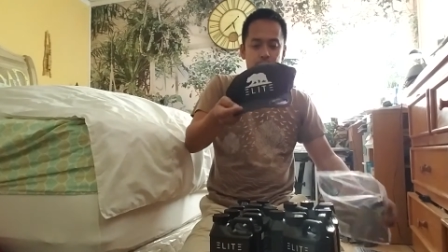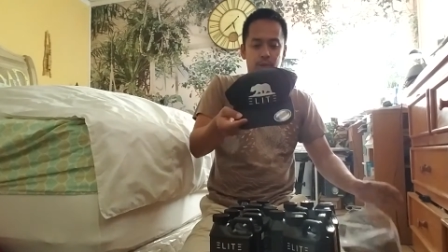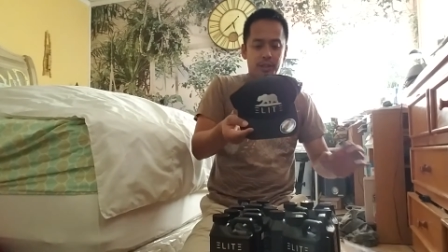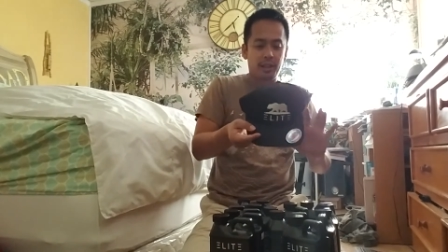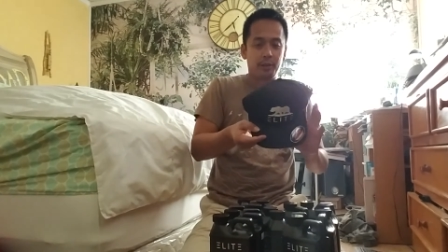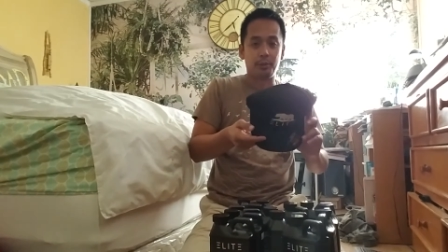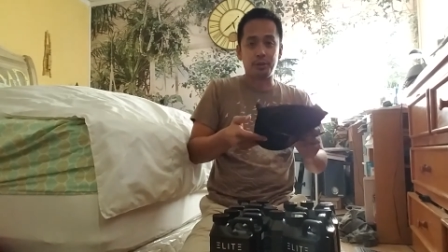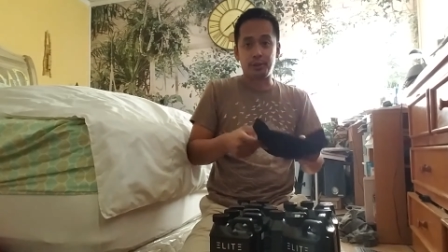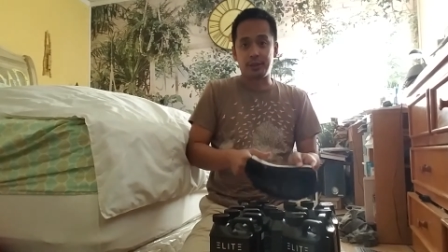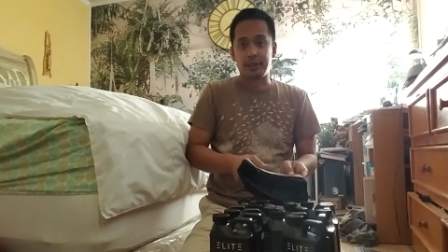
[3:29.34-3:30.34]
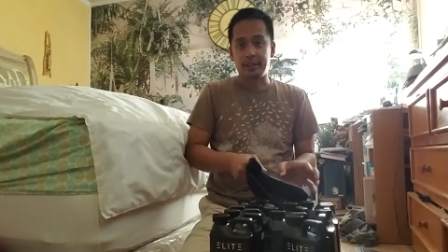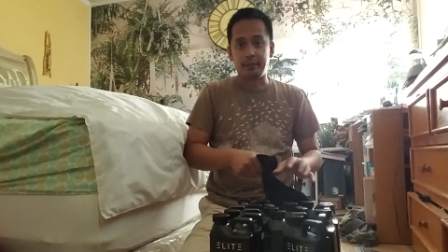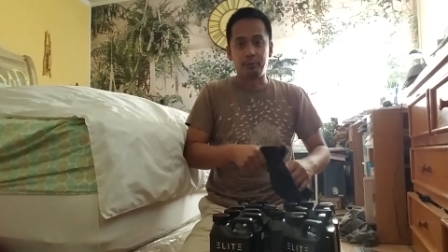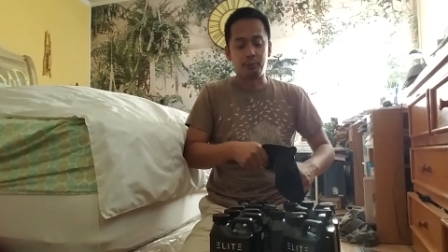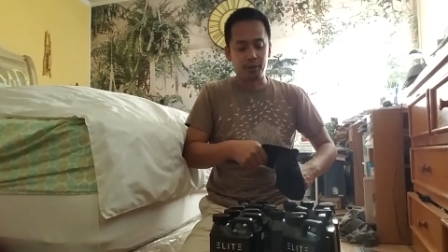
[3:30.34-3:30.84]
what kind of results I
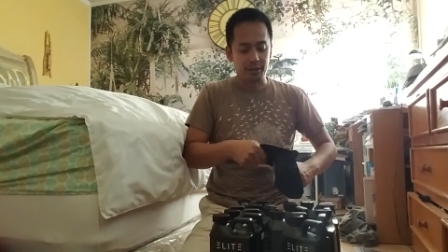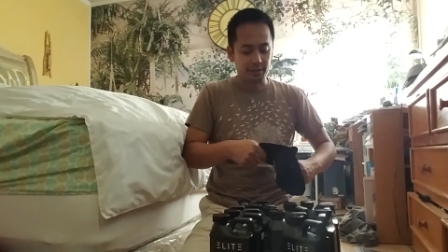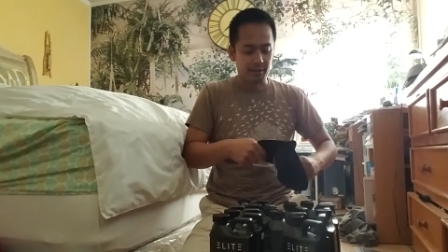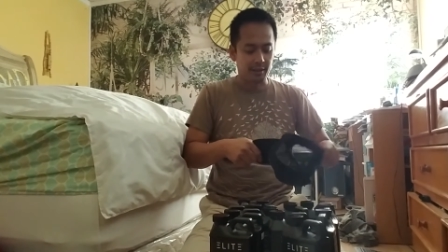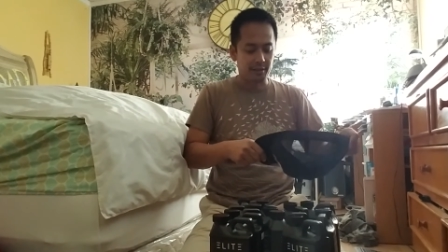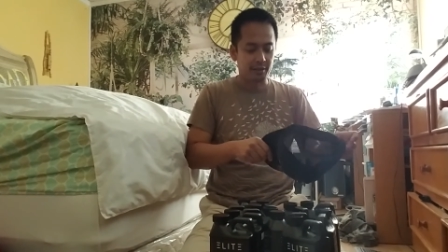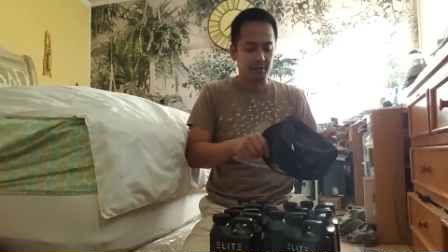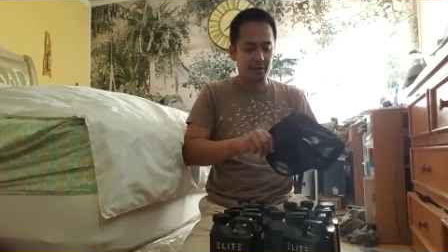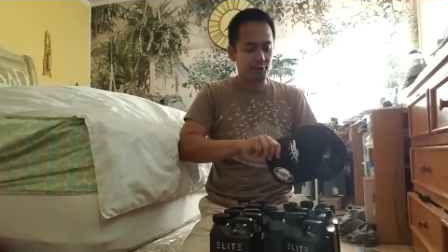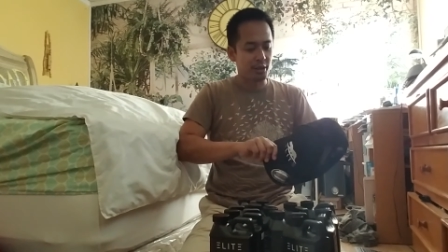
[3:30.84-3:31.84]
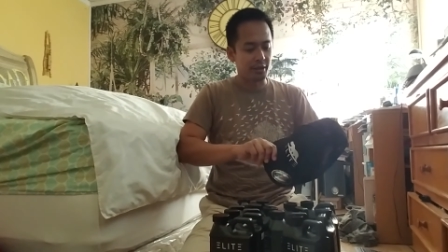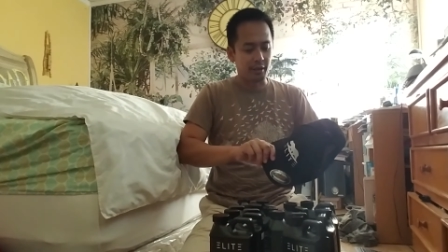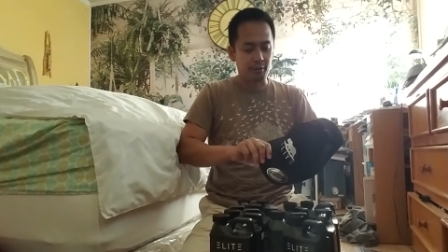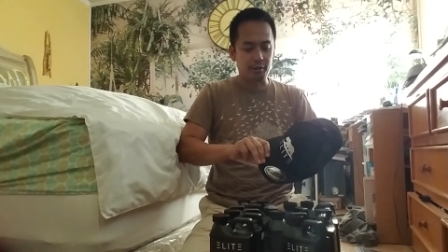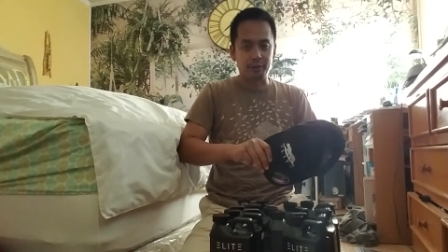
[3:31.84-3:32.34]
get with these guys because I've tried the
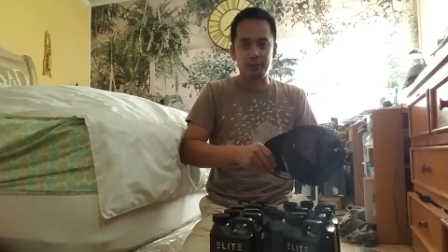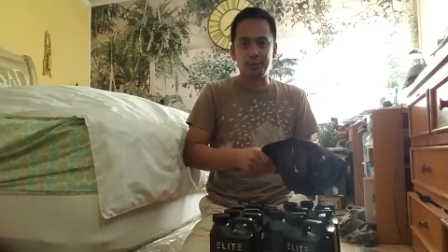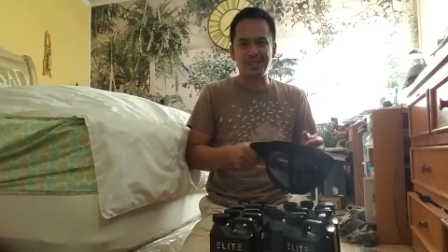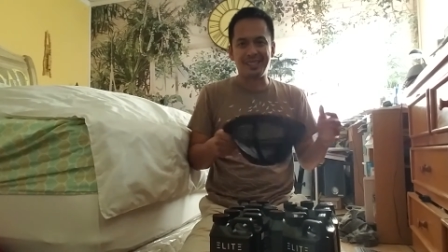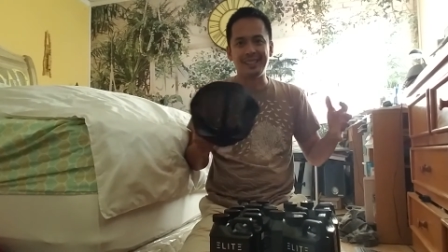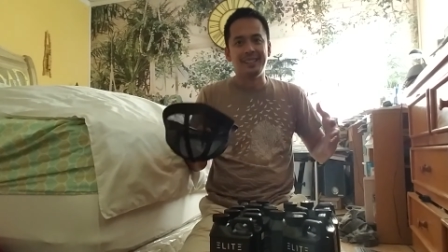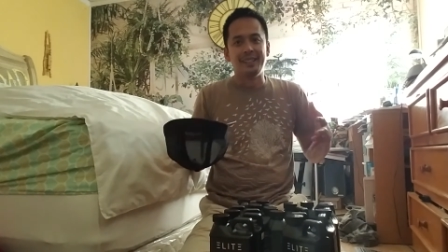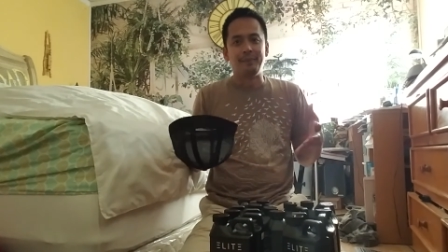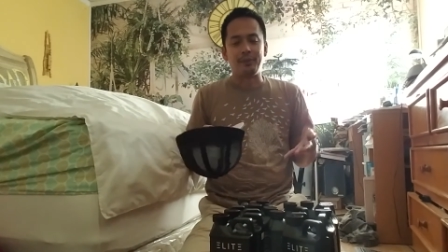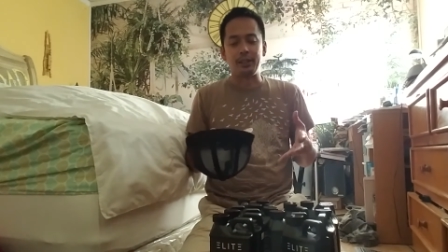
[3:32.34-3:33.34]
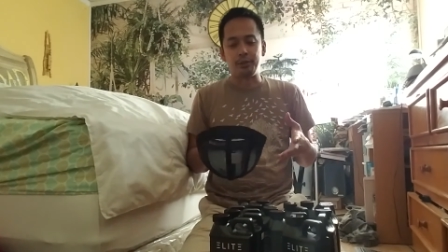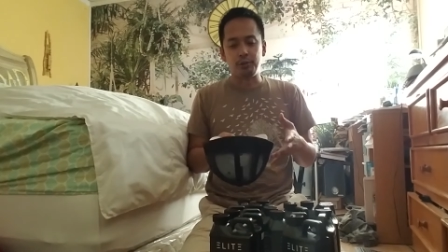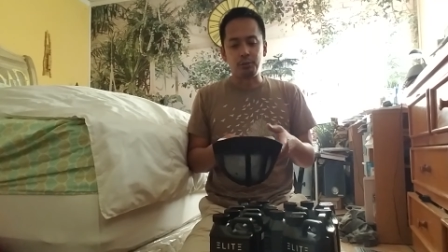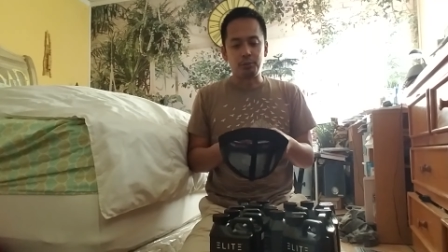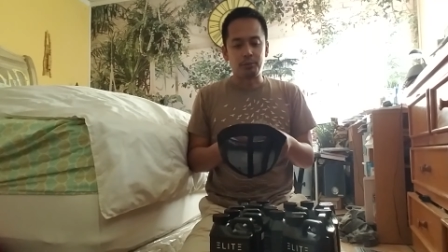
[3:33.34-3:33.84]
AeroGarden nutes and they
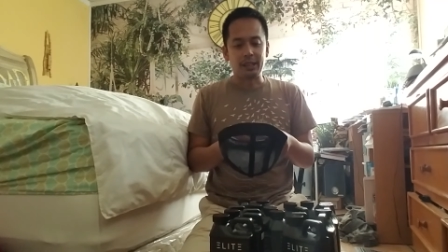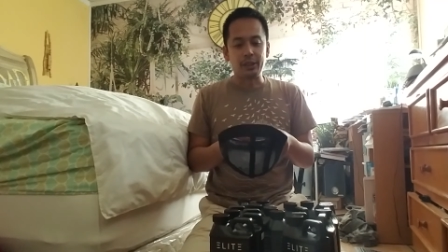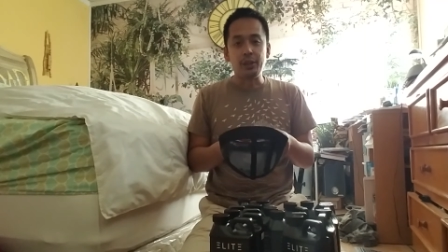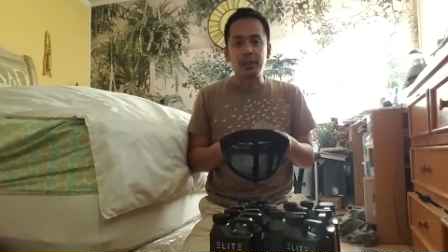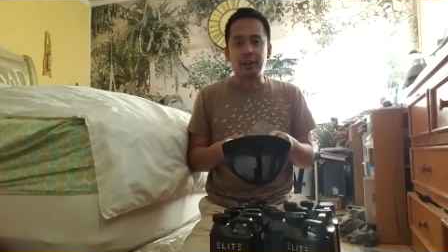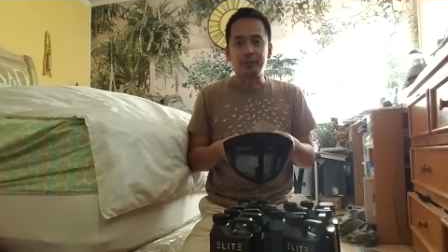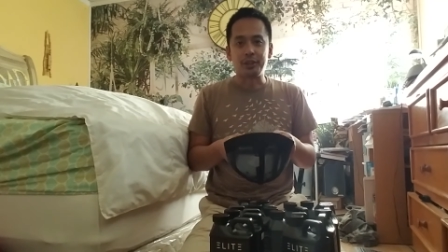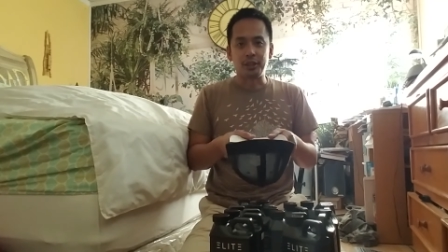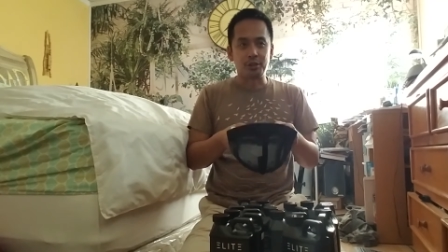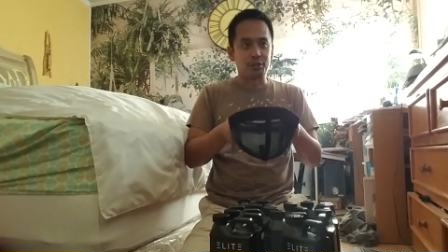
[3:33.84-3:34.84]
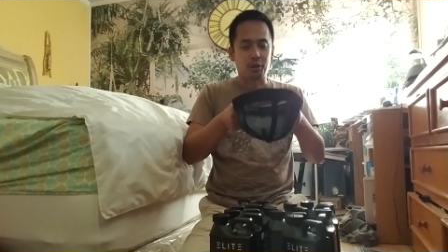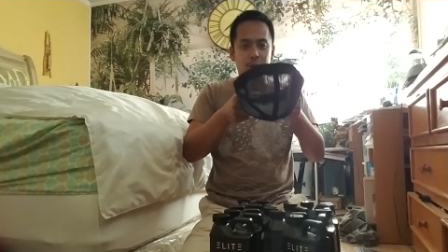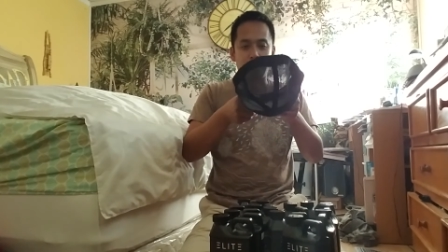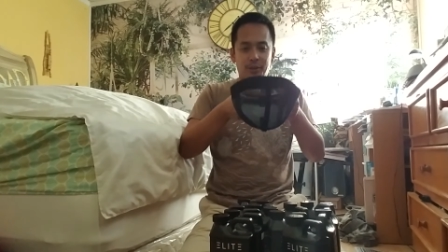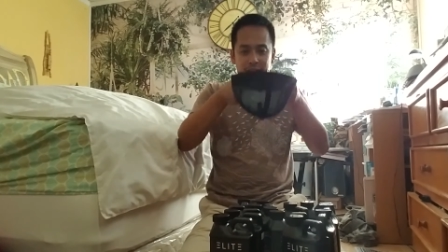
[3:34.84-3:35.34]
do enough to get you
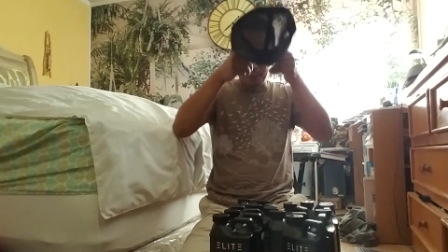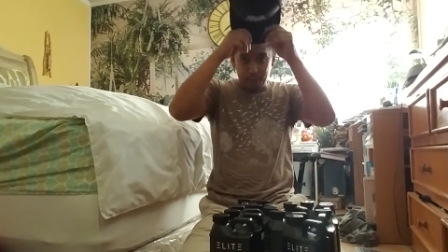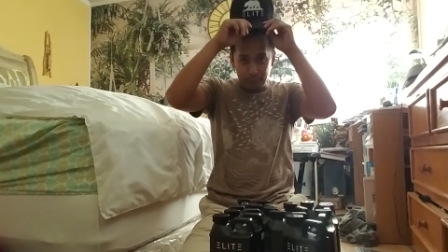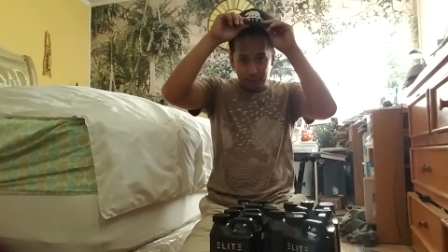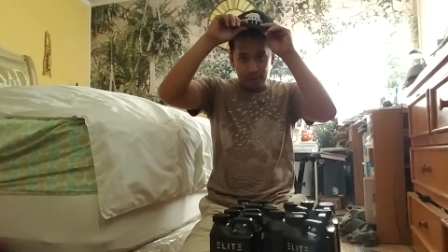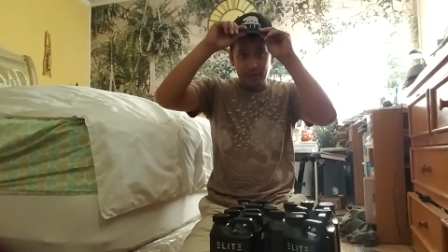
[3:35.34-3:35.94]
started but that's pretty much